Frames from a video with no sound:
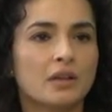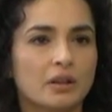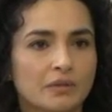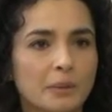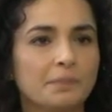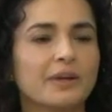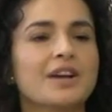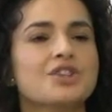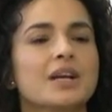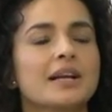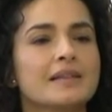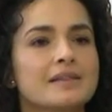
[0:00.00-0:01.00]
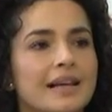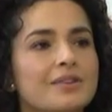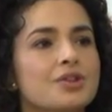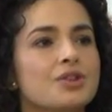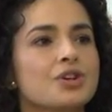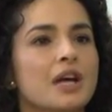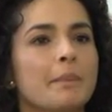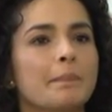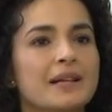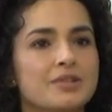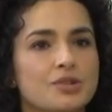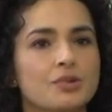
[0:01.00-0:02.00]
the repression and censorship
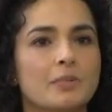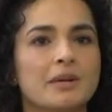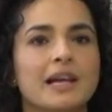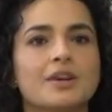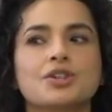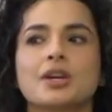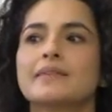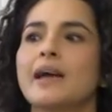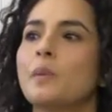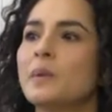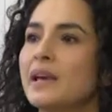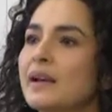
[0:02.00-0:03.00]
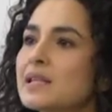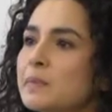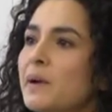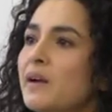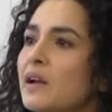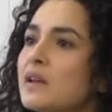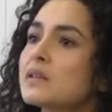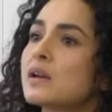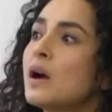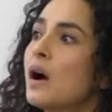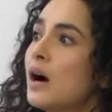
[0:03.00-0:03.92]
and discrimination that we experience